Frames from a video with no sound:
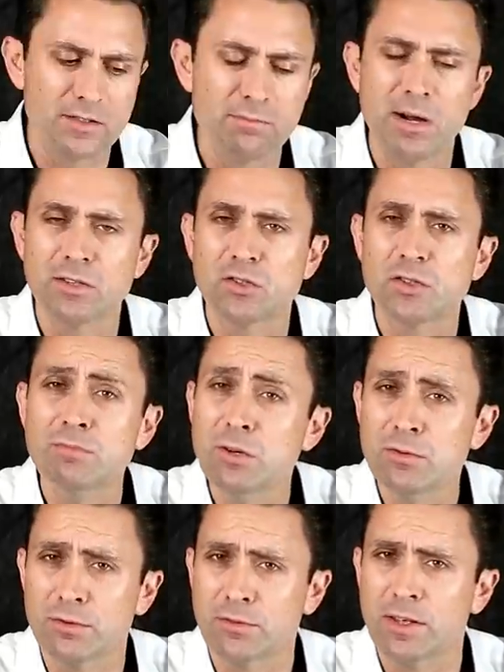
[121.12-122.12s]
is much
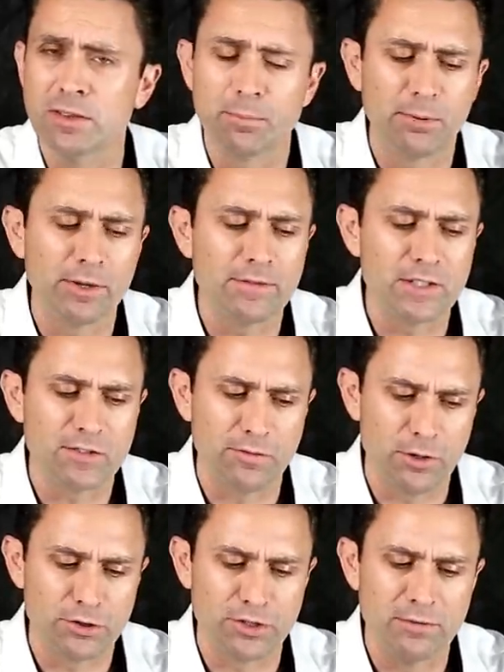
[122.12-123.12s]
smoother than the previous
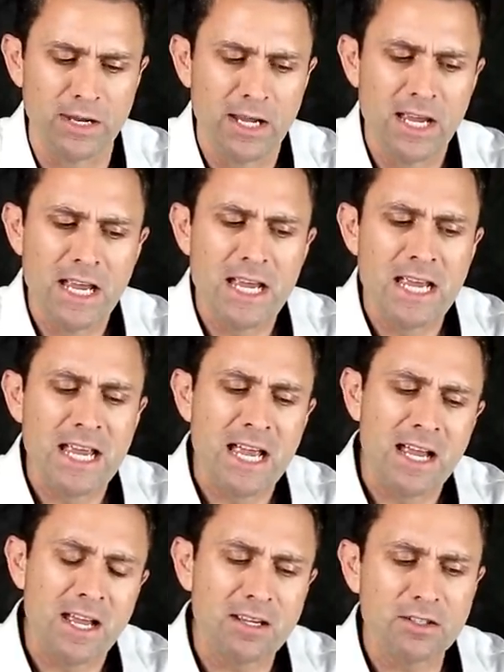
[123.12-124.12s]
version,
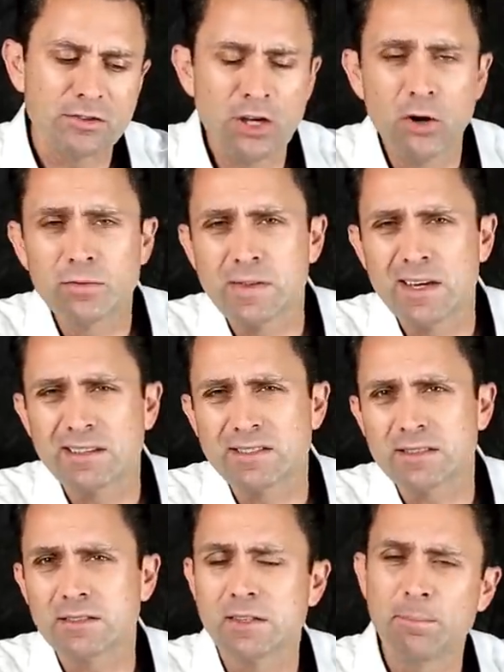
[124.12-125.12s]
note
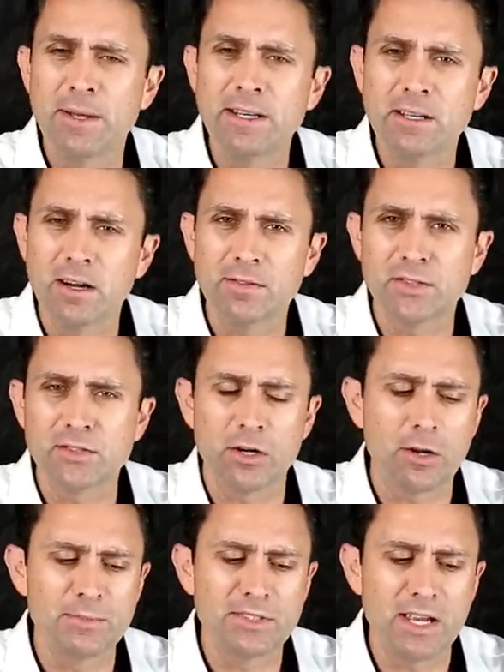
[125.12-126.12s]
that depending on the
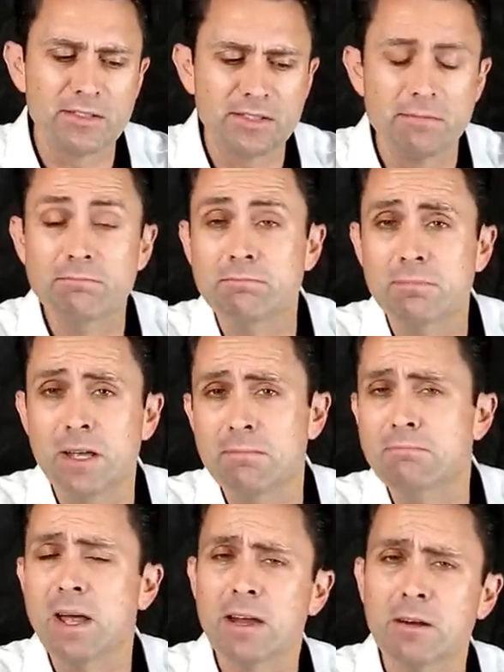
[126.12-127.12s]
circumstance, it, it,
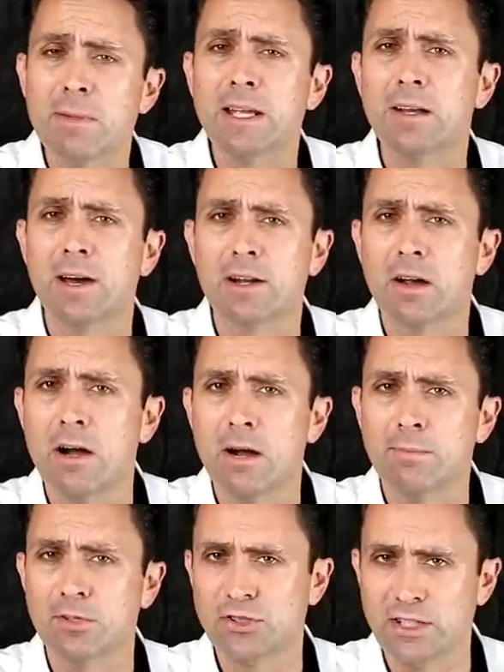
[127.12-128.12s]
may or may not
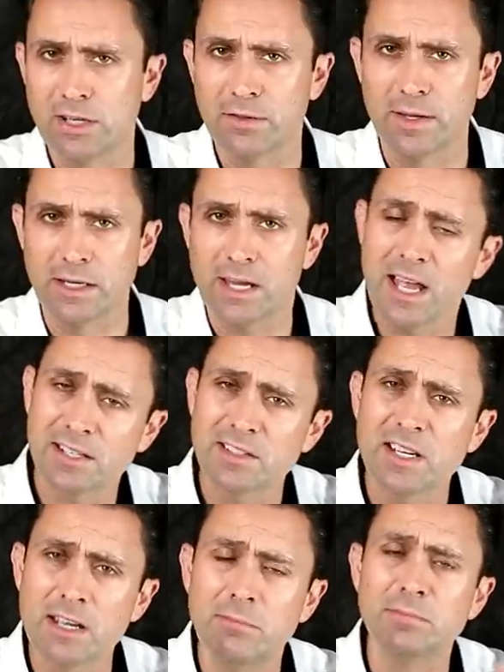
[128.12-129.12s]
accomplish anything.
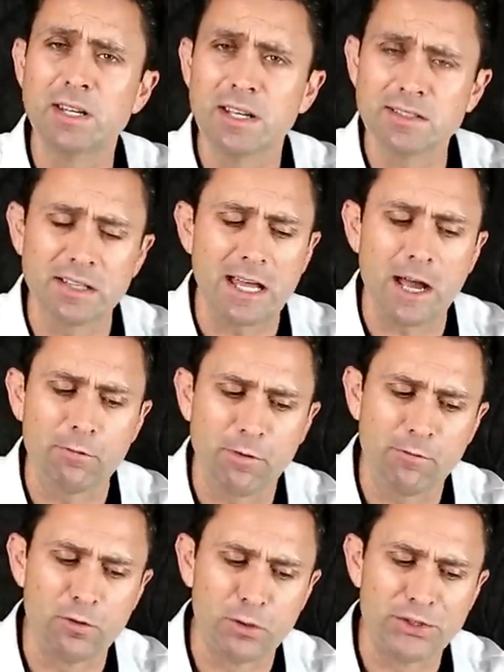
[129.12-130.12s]
STM does allow
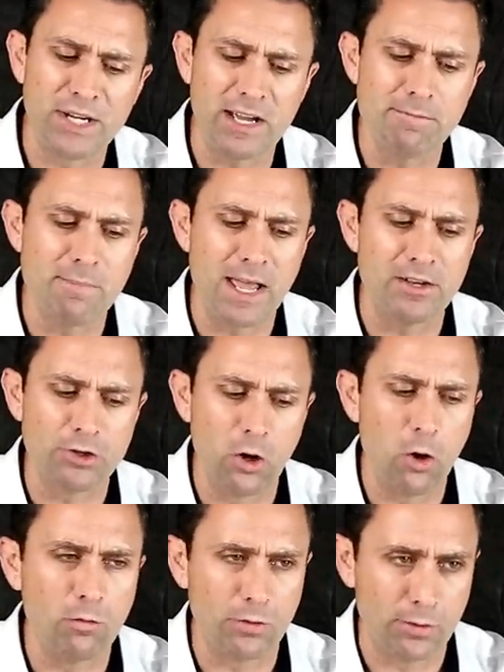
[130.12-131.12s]
for full-time manual
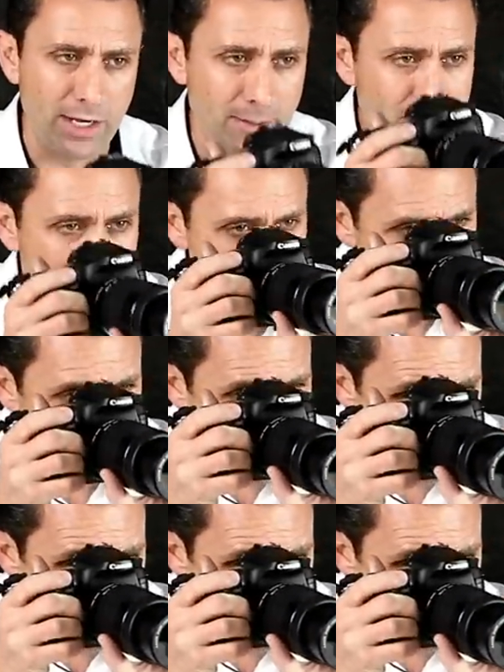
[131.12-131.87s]
override. So